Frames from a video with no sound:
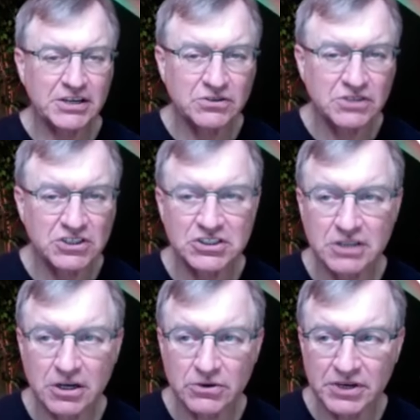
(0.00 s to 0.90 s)
on this
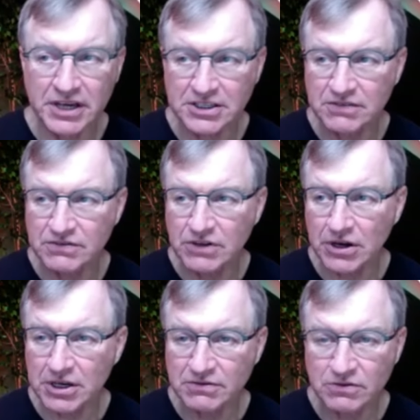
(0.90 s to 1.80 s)
low reactive
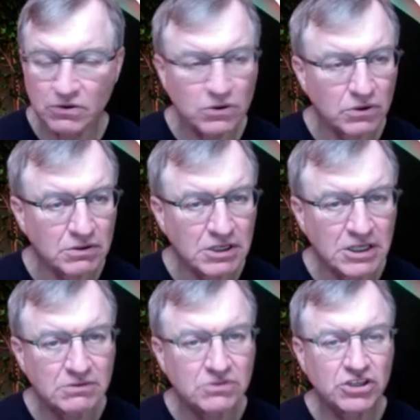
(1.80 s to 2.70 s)
diet for?
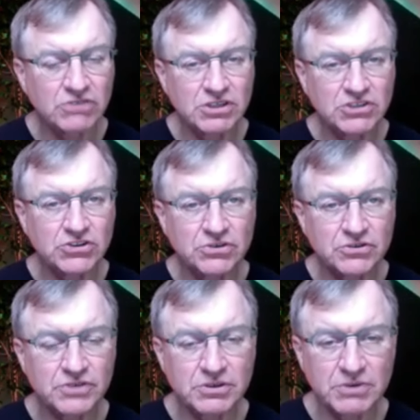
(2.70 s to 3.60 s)
Well, generally 2 to
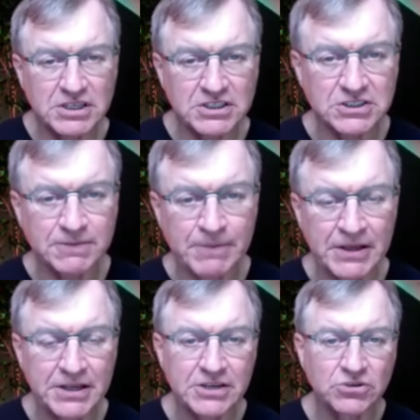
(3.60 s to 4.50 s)
3 weeks.
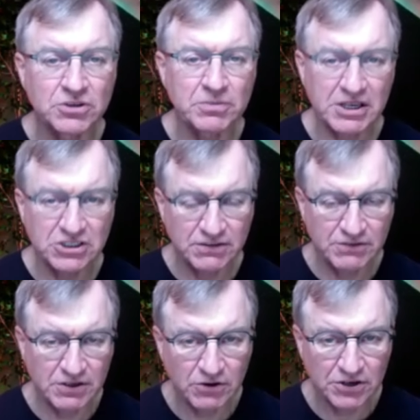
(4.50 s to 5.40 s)
It all depends if
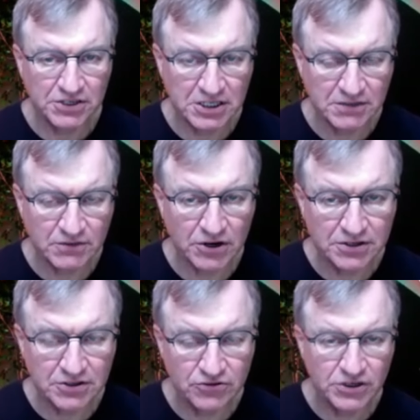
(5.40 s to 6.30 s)
you've identified
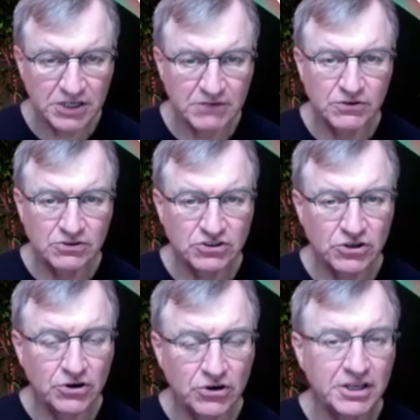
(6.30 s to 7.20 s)
the trigger foods
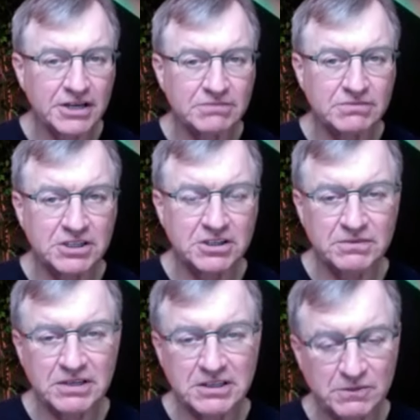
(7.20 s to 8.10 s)
earlier in the